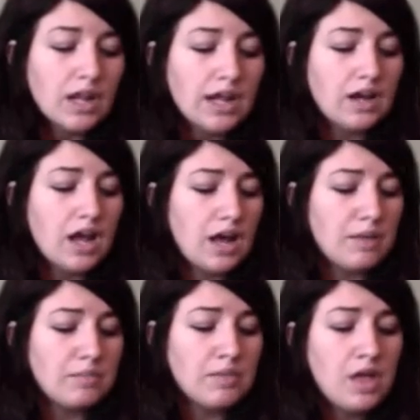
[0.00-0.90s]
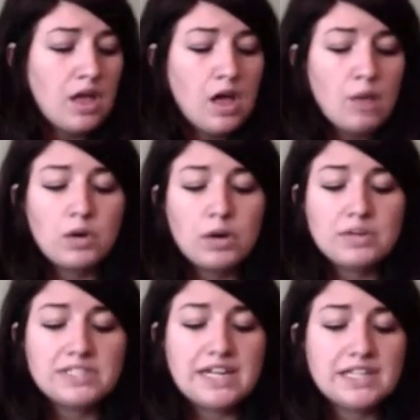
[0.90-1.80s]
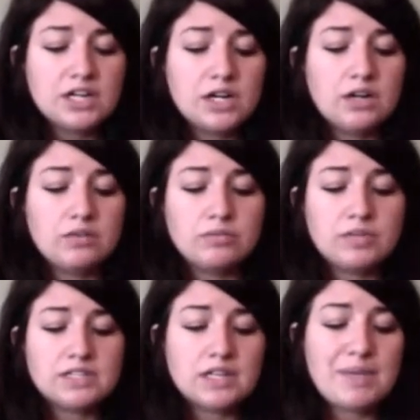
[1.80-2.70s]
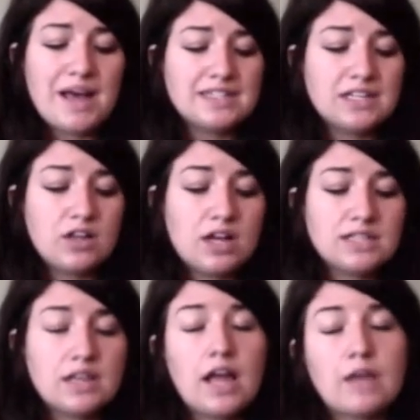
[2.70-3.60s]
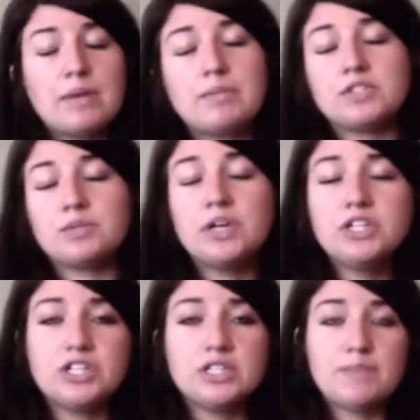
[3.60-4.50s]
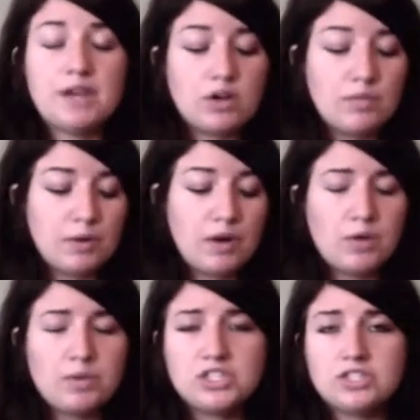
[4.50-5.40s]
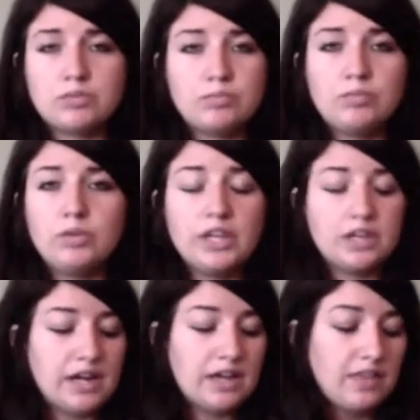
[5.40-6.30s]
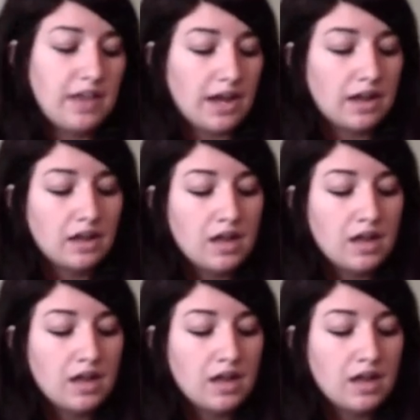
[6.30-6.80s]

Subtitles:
And more states are recently passing laws allowing people to purchase medical marijuana, which is a really great thing.